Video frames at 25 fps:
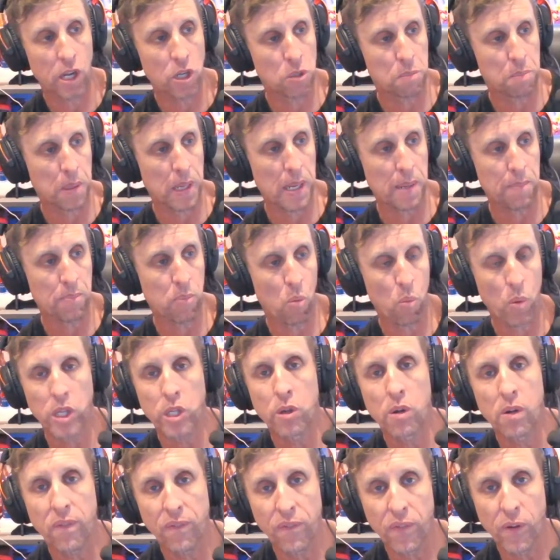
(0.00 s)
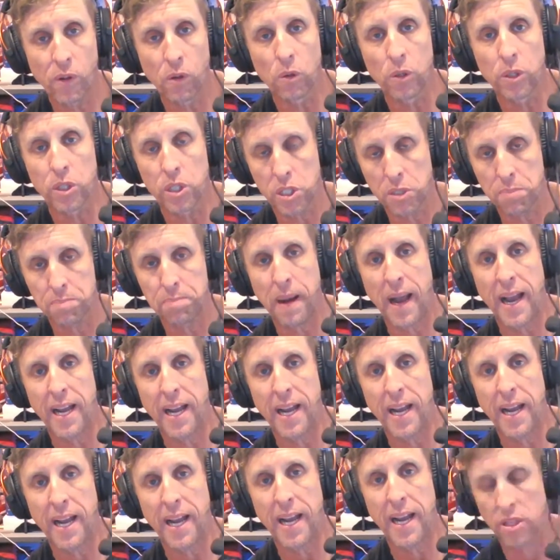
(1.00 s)
where you filled a space that
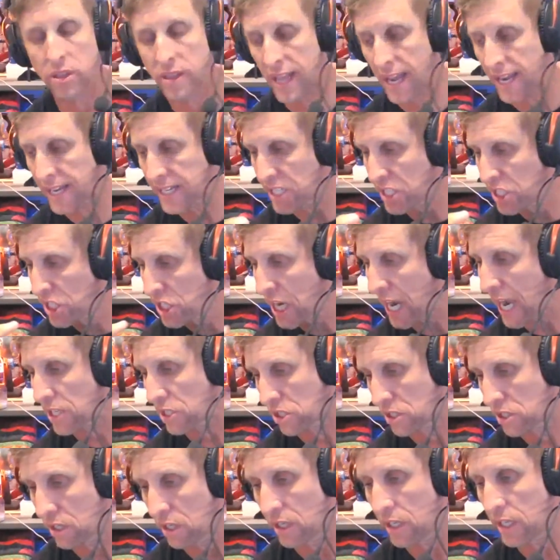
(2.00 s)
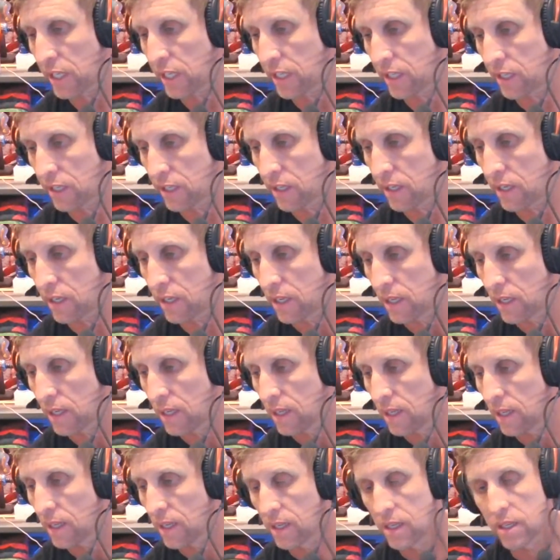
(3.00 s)
they just needed
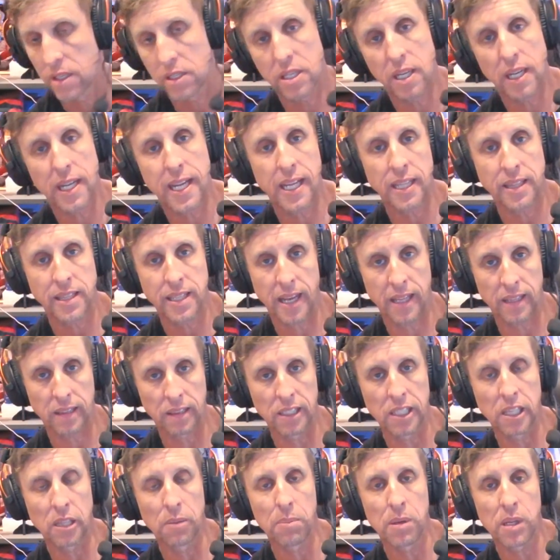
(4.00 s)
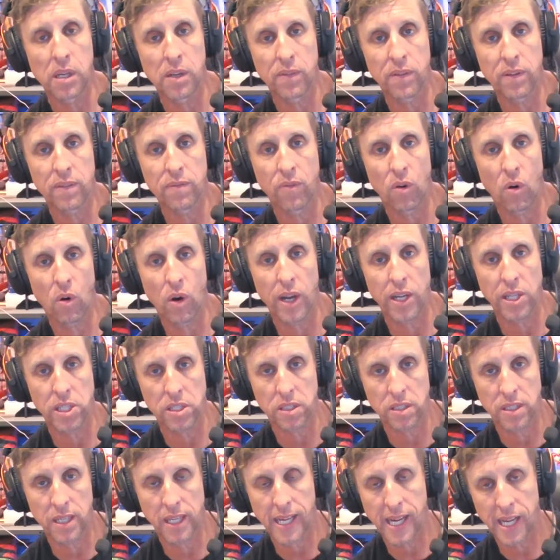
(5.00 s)
to get that little bit of advice that
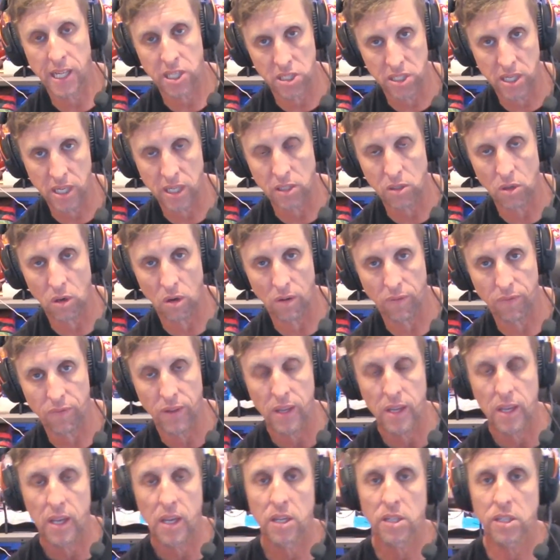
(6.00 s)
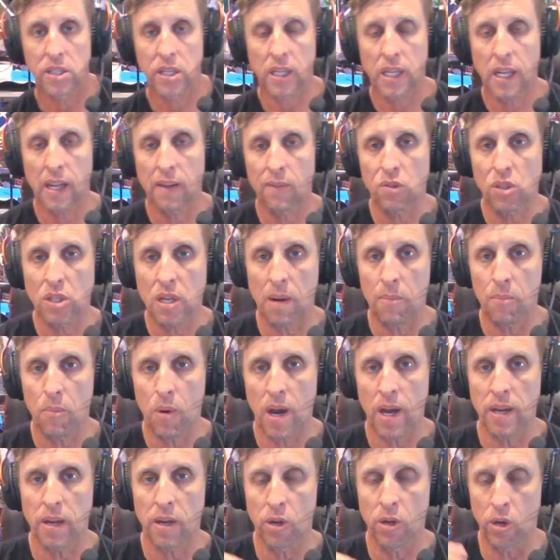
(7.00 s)
gets ticked off, to give someone
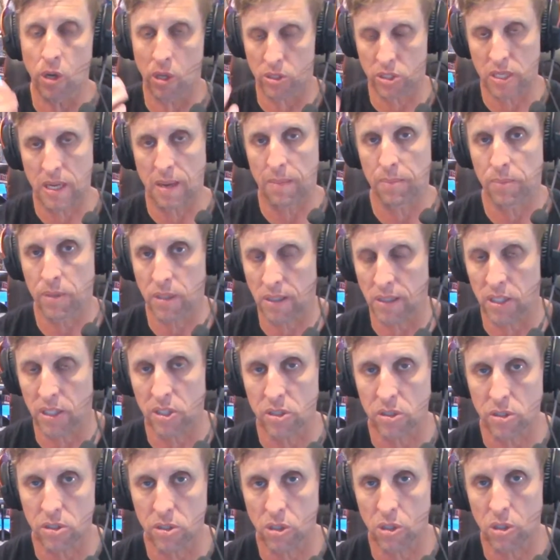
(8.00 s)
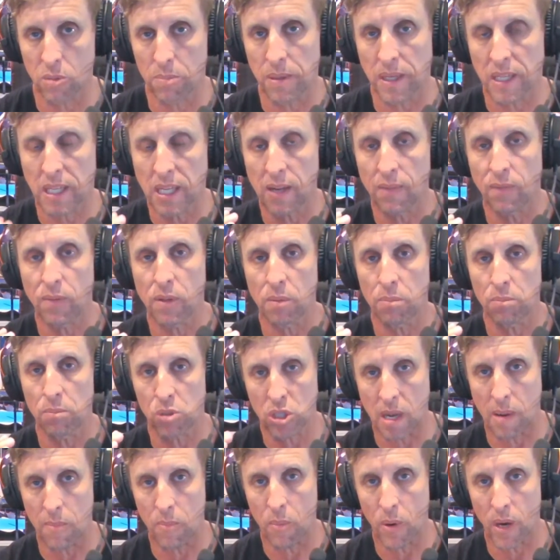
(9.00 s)
not something to listen to, but give them
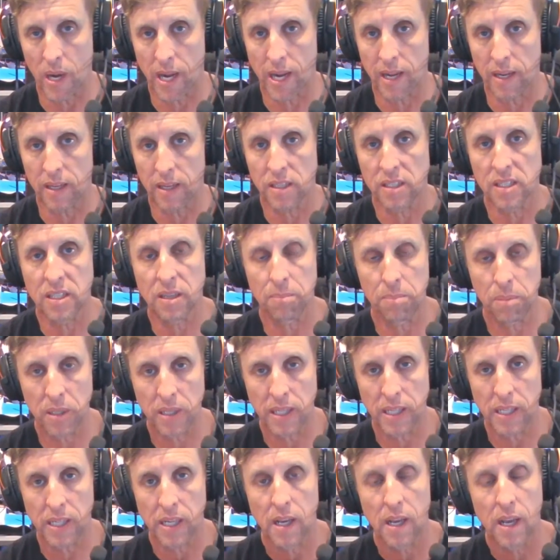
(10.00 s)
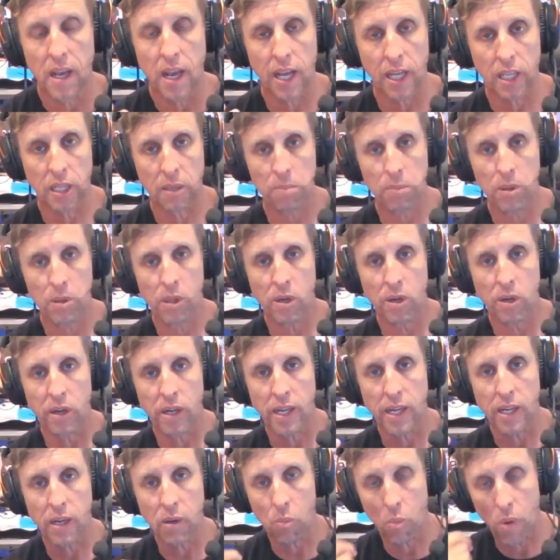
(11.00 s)
somewhere to be, a
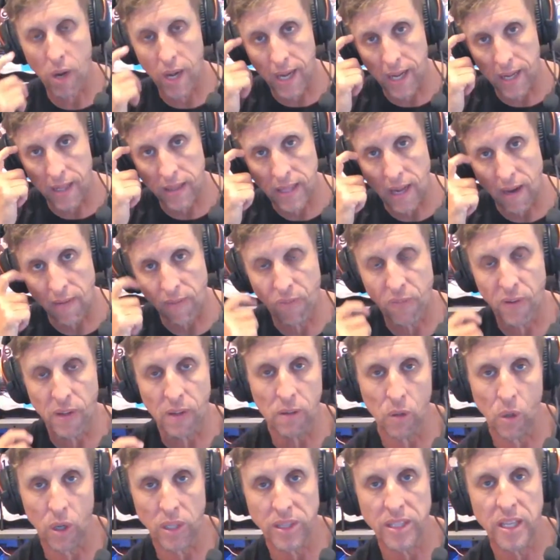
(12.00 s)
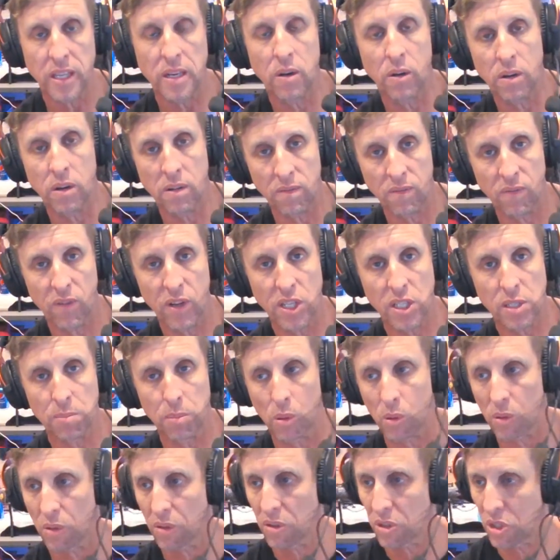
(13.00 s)
community where they feel like they're not
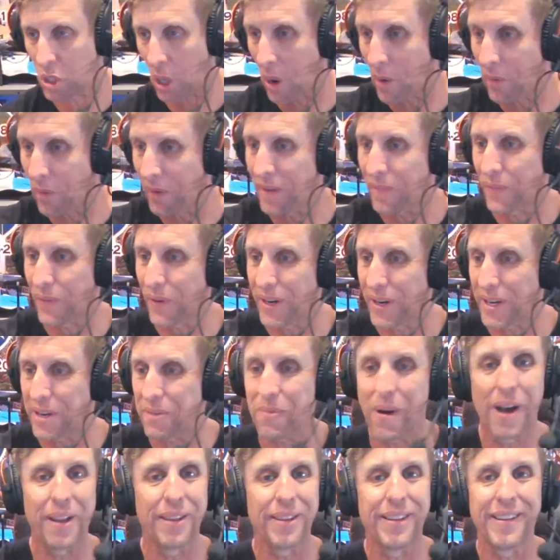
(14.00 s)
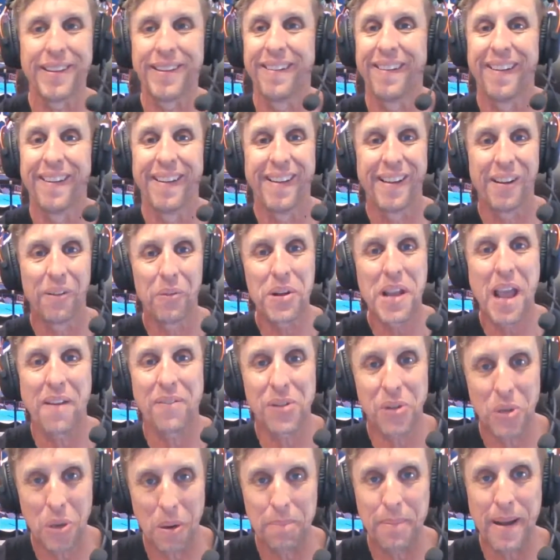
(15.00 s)
invisible. Sorry for anyone that we haven't
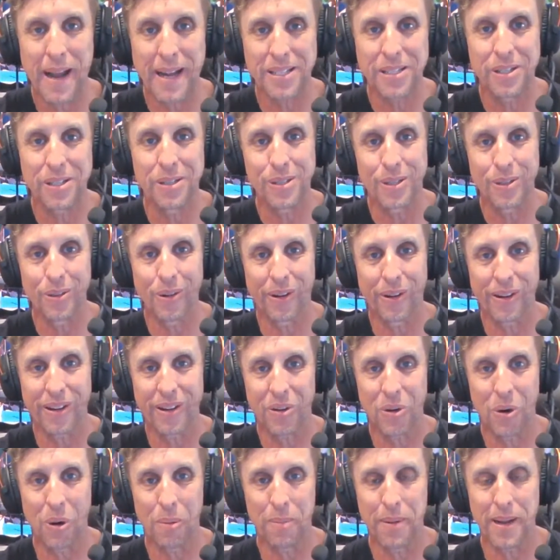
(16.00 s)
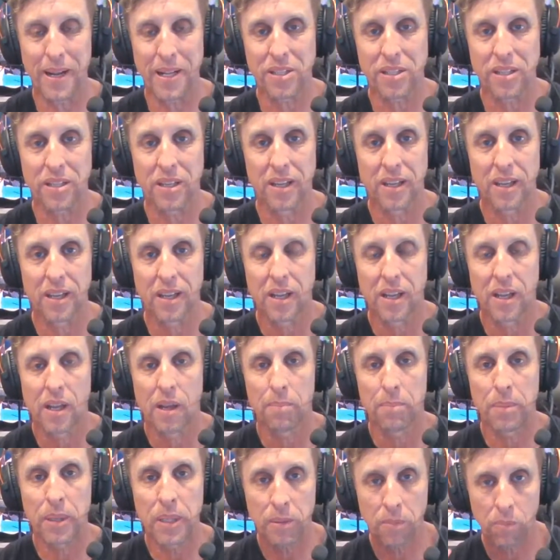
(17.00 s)
got back to tonight in comments,
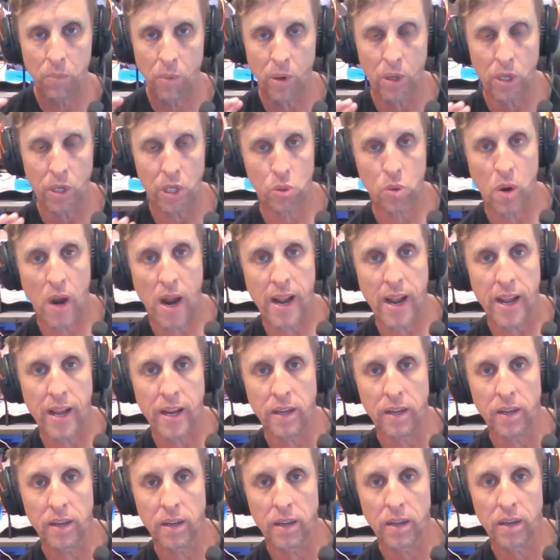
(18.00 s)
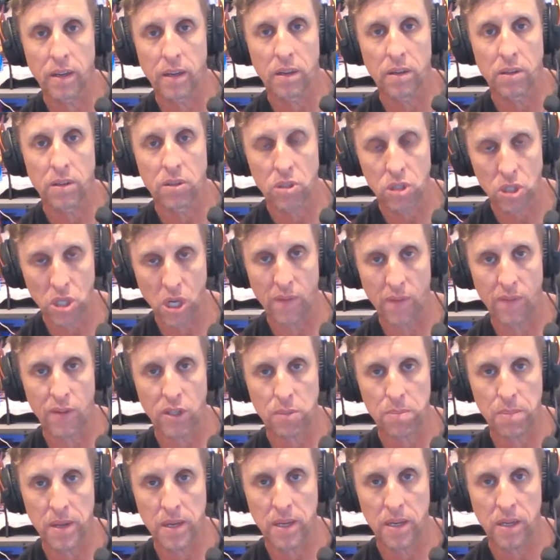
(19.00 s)
but we're Australian
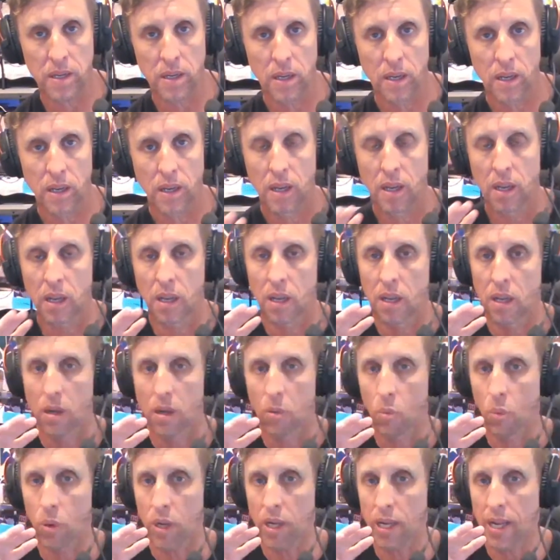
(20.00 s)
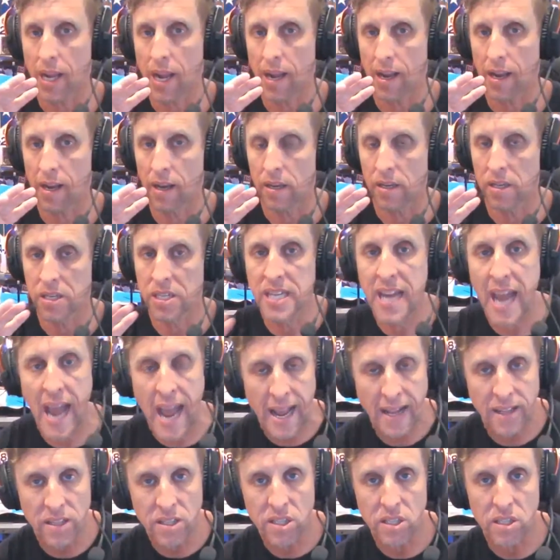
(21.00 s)
servicemen. We are
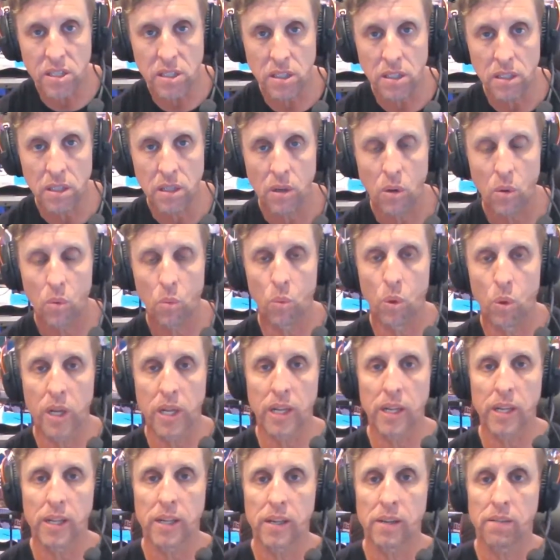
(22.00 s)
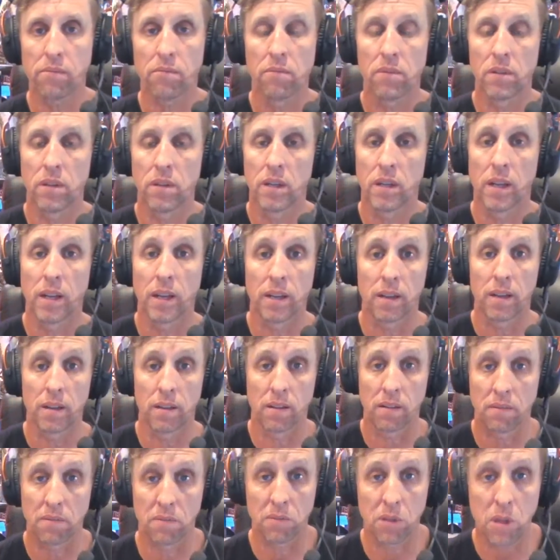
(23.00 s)
dads. We
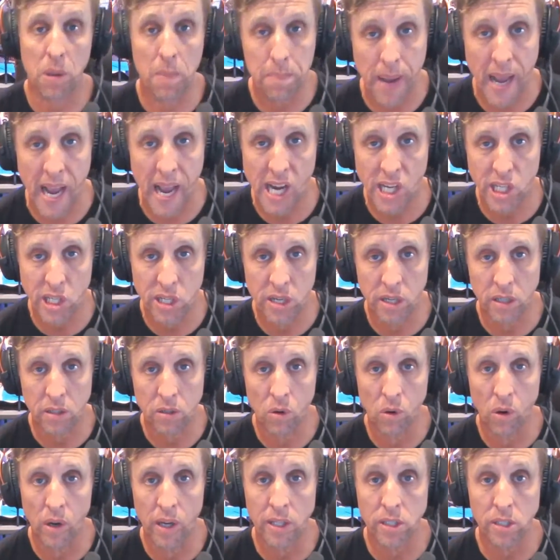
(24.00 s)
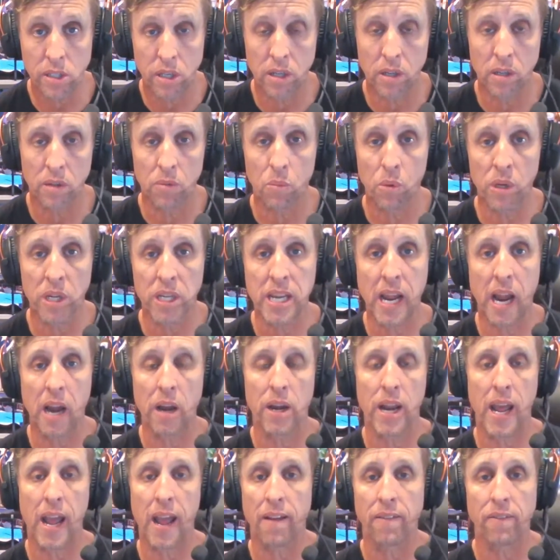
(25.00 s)
compassionate guys. We don't
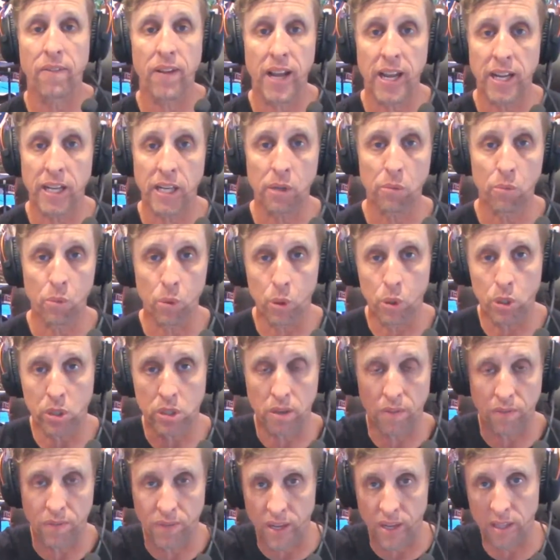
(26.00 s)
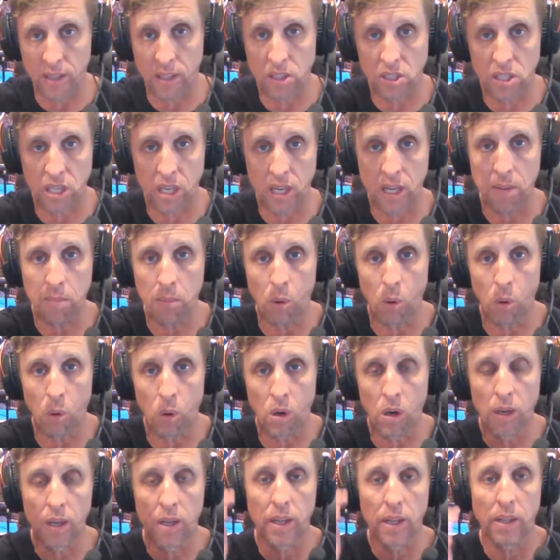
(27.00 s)
have any rooster feathers
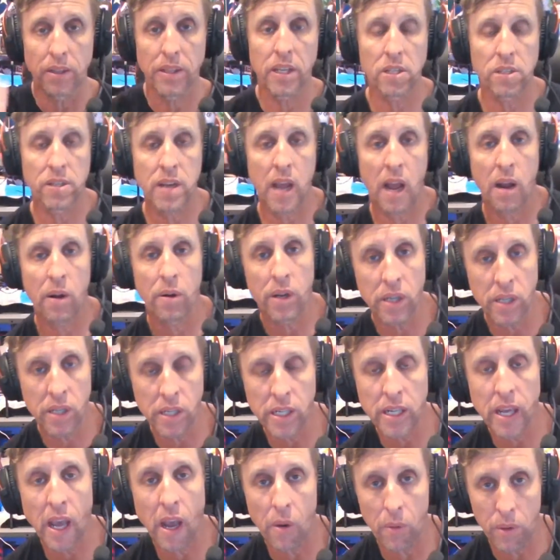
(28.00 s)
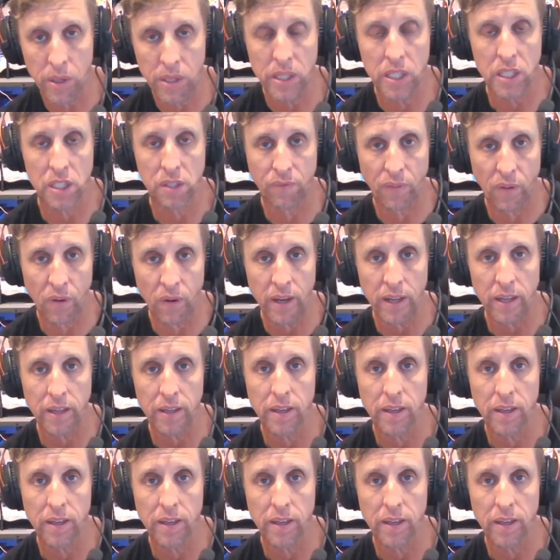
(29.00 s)
anymore. There's no ego in this fight.